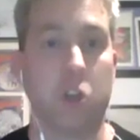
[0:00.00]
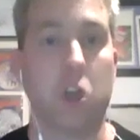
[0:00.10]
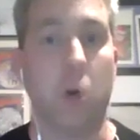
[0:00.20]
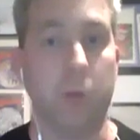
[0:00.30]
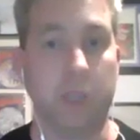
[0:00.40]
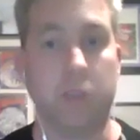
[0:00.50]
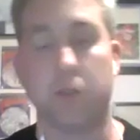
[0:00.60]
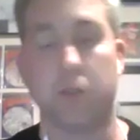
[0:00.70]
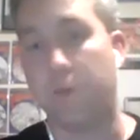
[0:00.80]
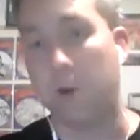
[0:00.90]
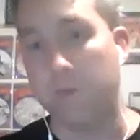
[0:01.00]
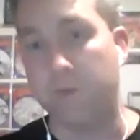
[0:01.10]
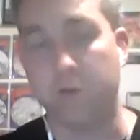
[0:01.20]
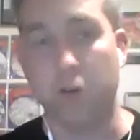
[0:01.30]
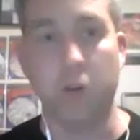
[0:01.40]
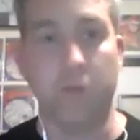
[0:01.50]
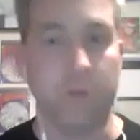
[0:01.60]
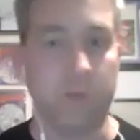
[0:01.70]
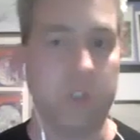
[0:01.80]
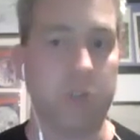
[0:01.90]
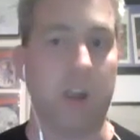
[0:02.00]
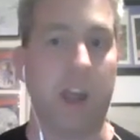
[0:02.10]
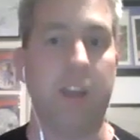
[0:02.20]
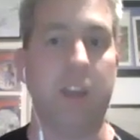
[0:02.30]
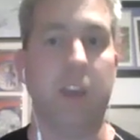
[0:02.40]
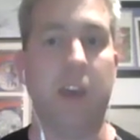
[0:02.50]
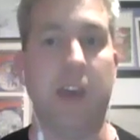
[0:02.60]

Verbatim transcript: comics from Frew from Australia,